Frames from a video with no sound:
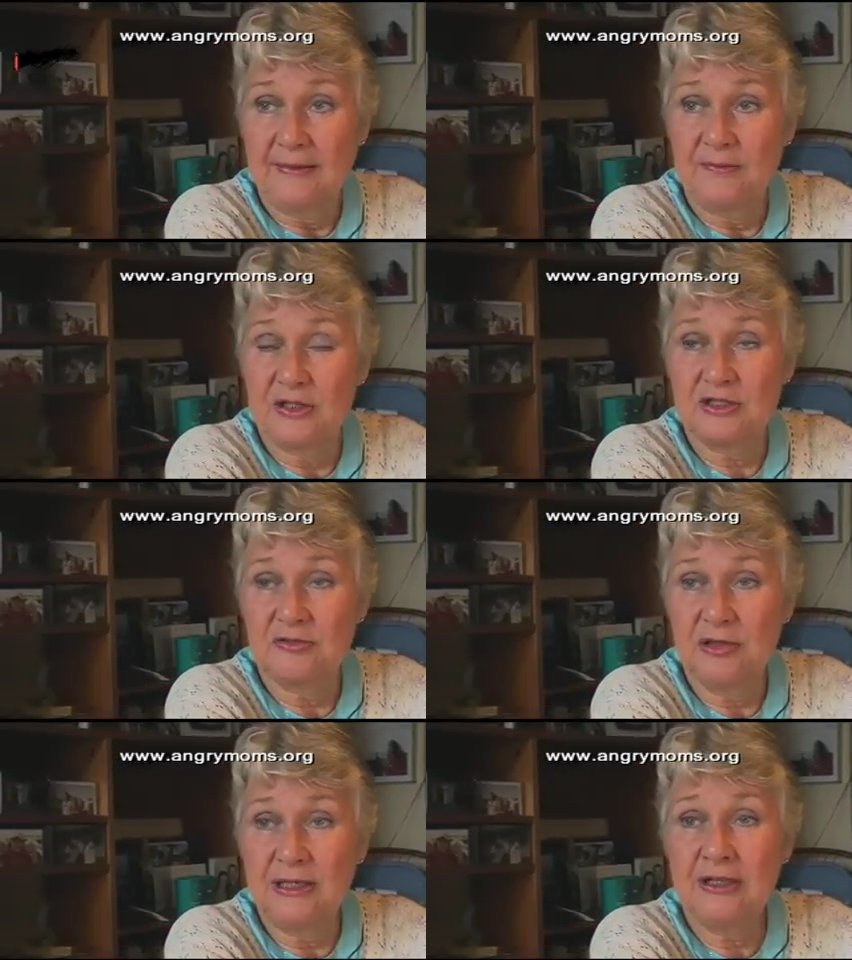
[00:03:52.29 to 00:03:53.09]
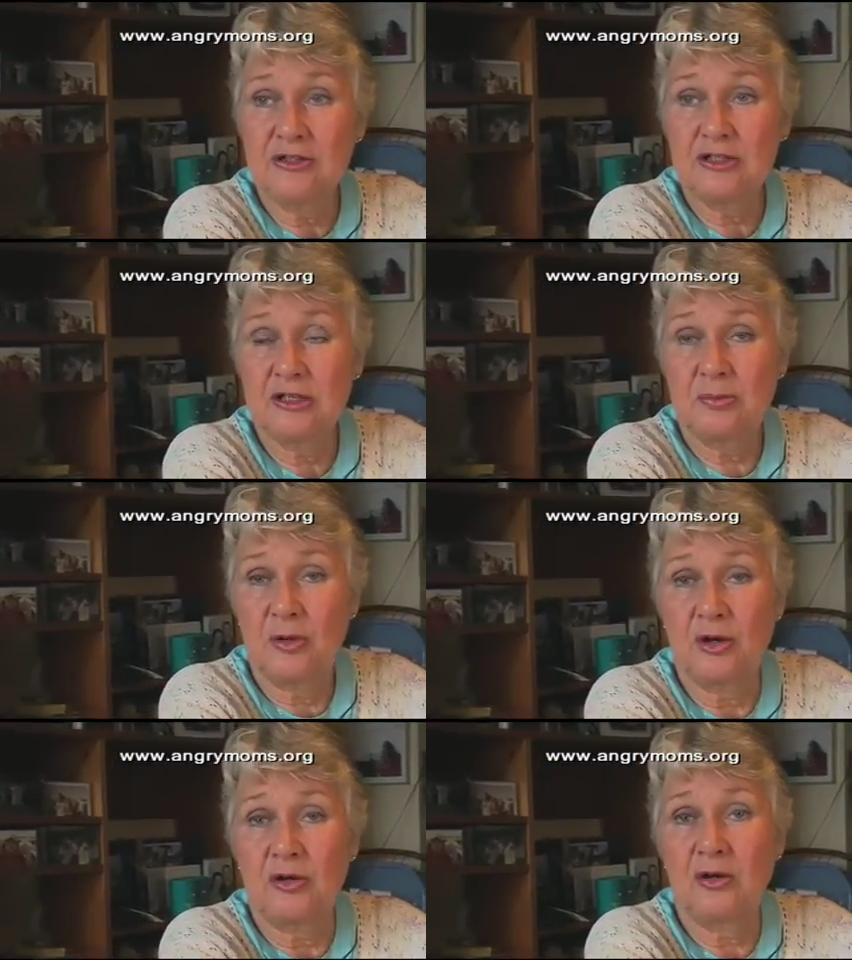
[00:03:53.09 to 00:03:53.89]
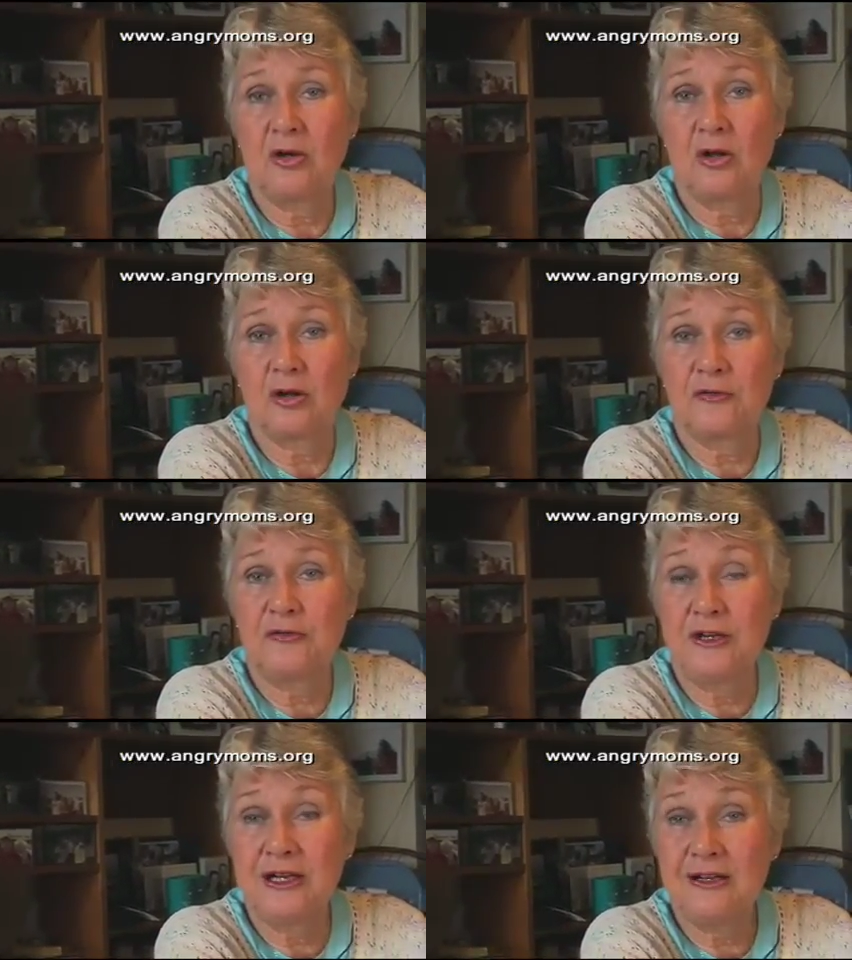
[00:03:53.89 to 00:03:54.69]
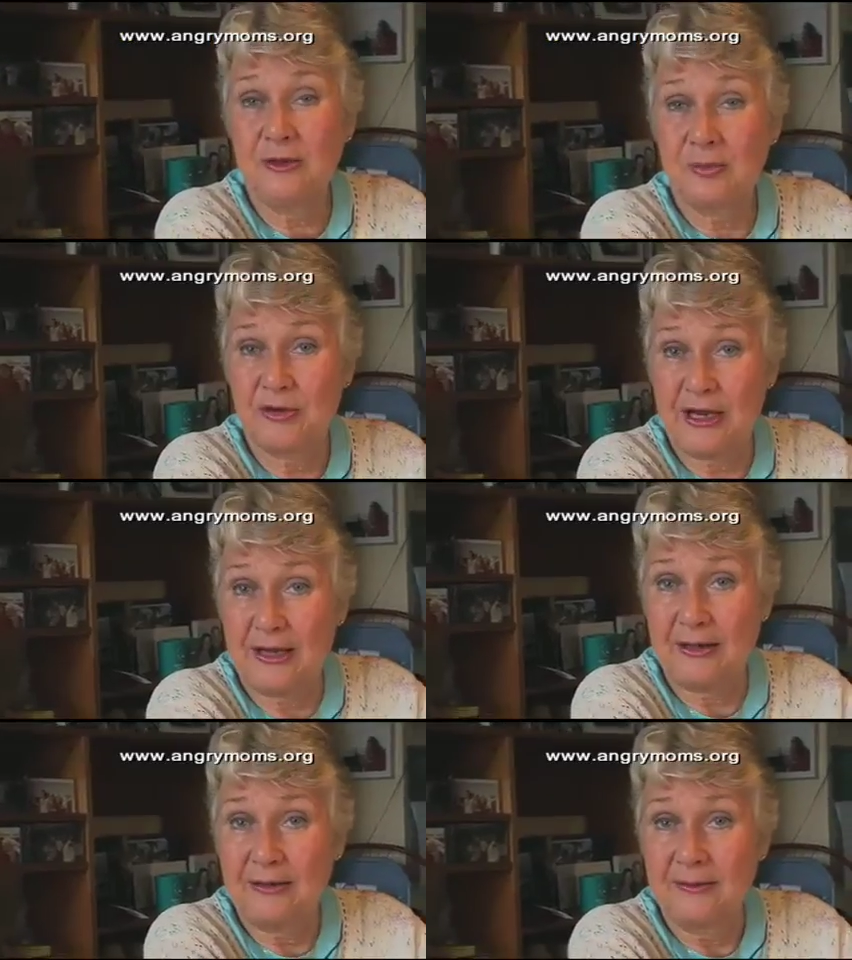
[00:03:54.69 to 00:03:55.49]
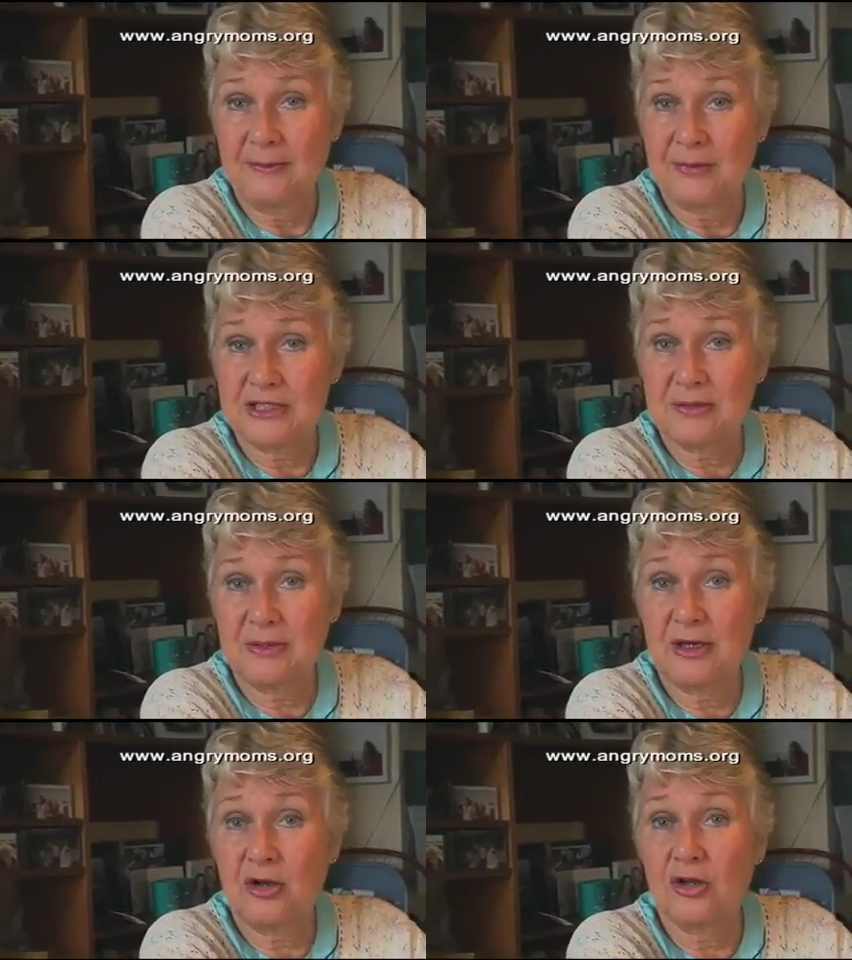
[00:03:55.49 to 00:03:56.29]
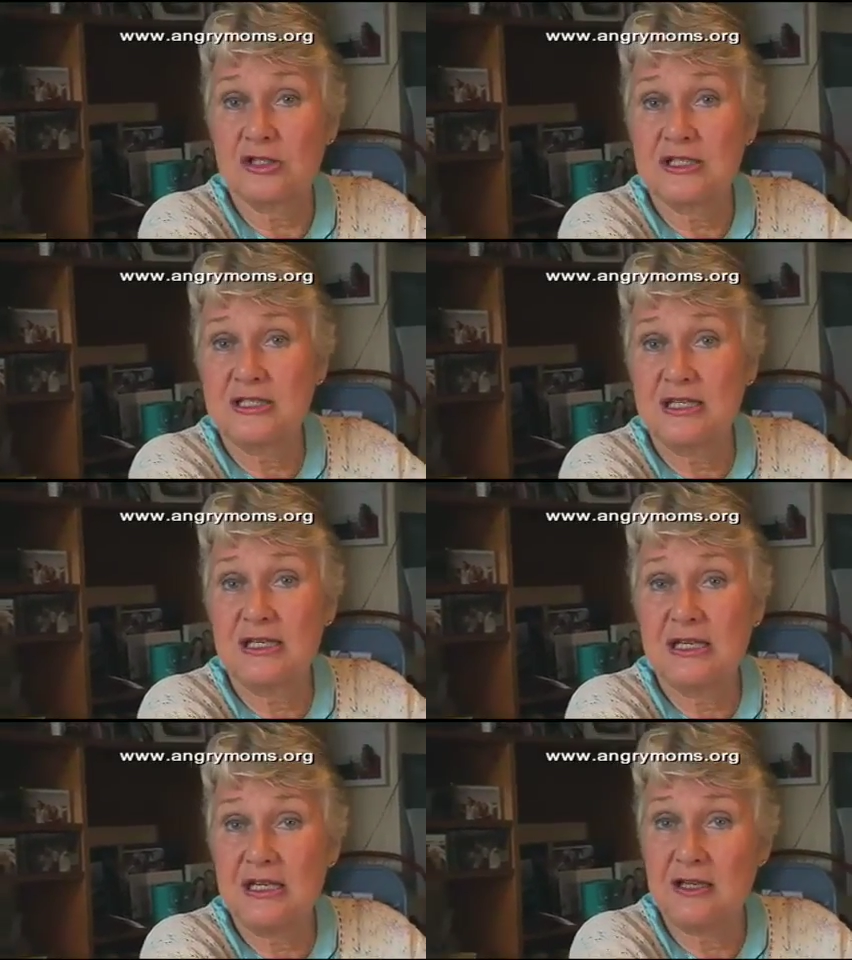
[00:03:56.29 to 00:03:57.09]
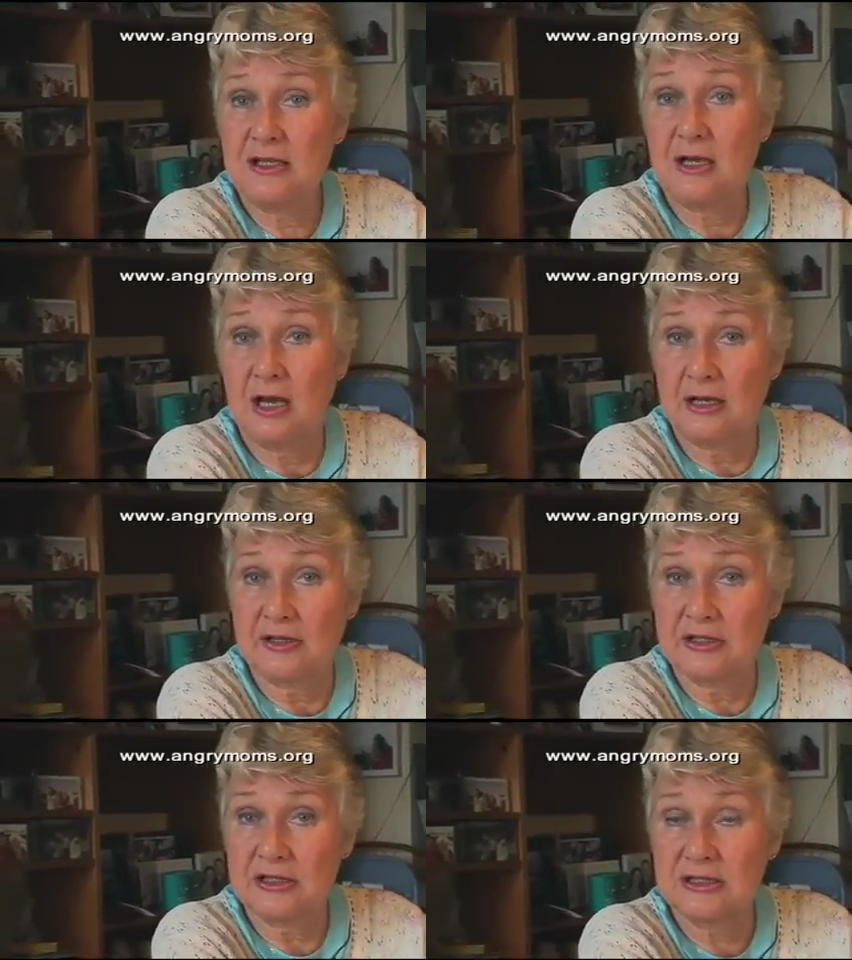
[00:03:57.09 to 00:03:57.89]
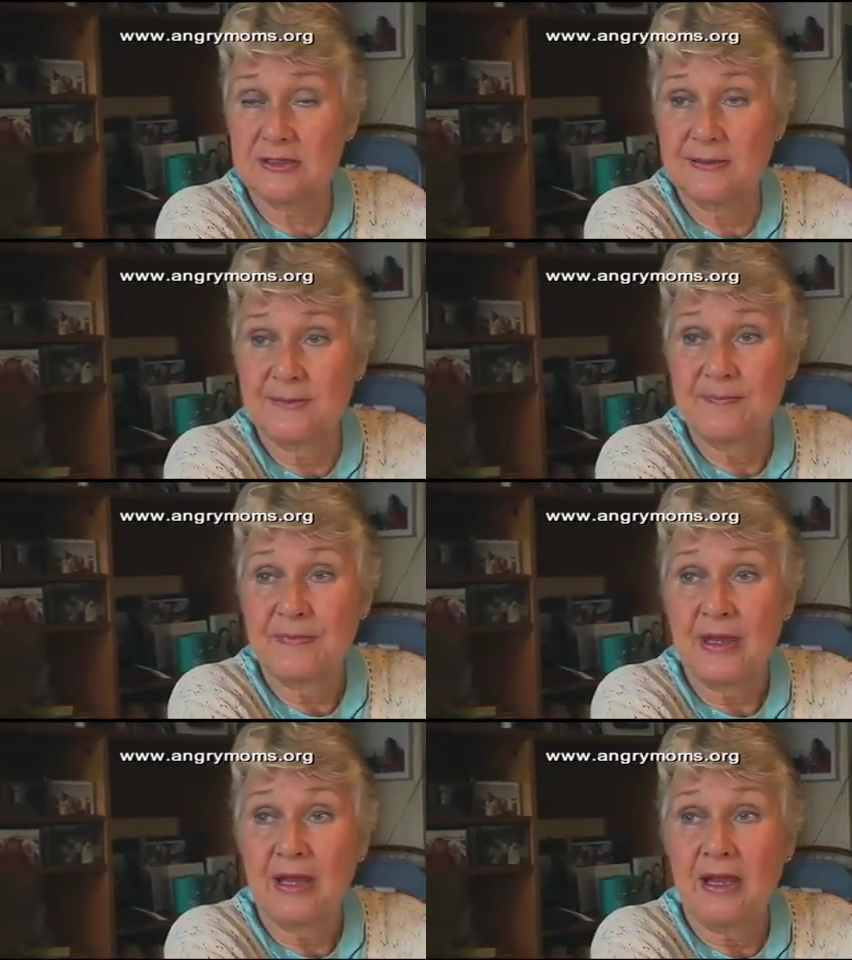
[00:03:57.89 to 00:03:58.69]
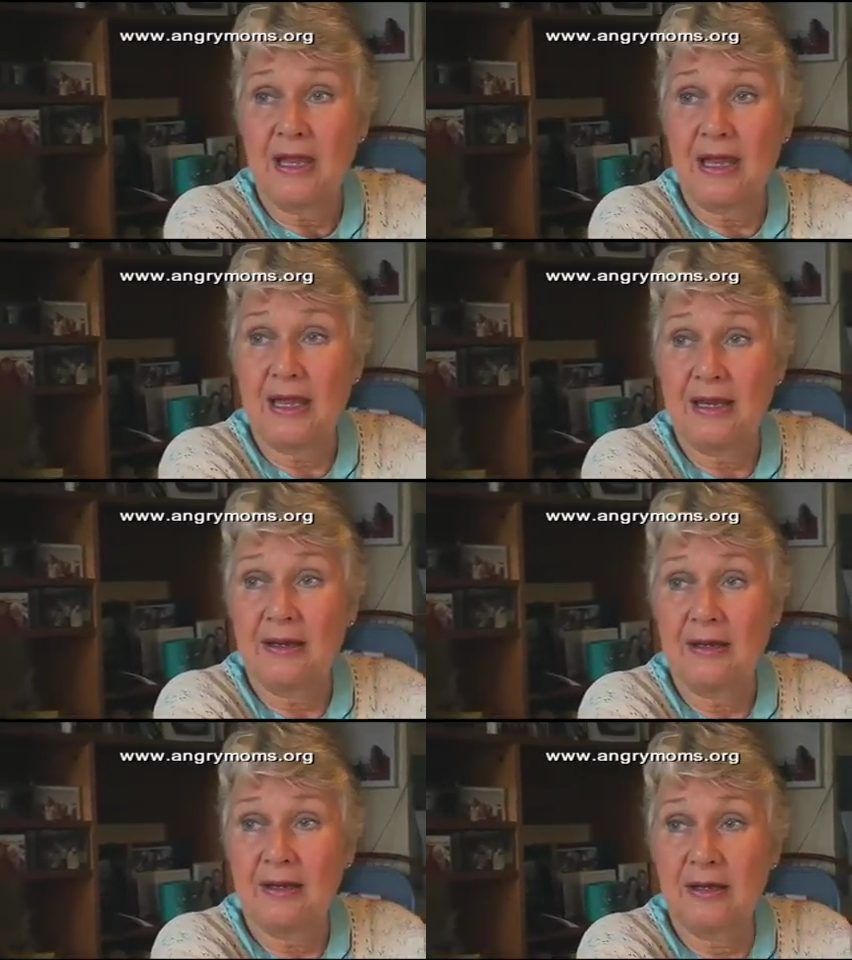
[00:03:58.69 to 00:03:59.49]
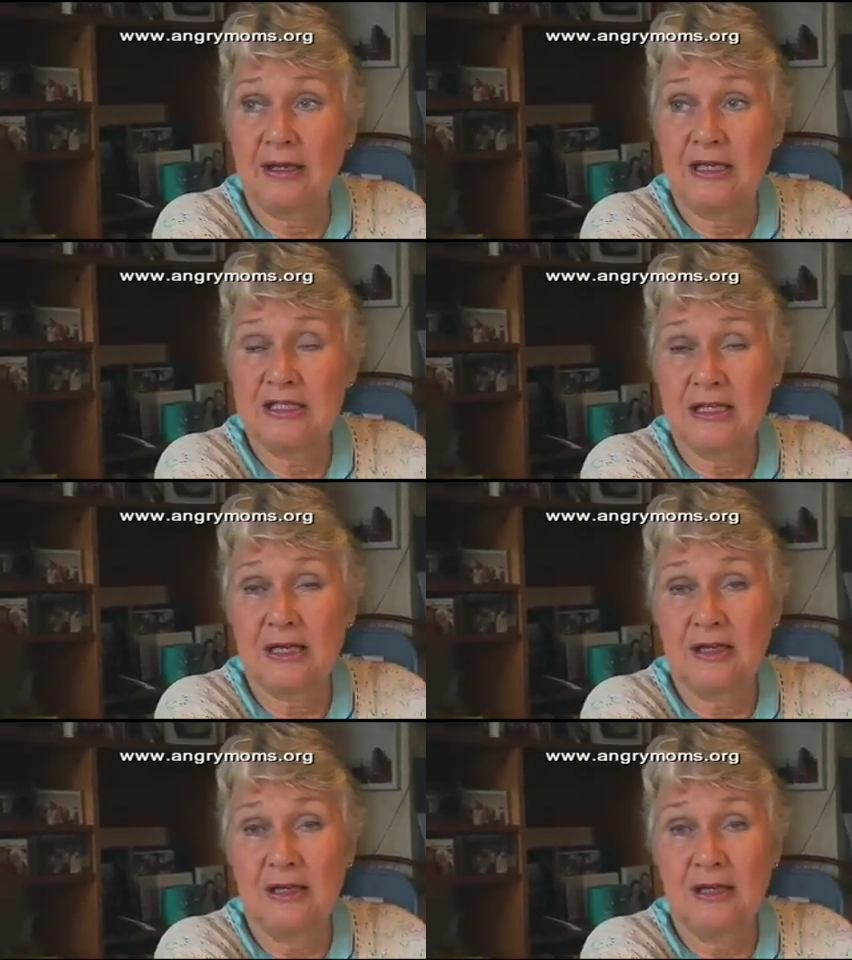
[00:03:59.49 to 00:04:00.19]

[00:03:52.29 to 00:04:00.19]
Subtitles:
There's a really interesting book called Feeding the Brain by somebody called C. Keith Connors. And he's got a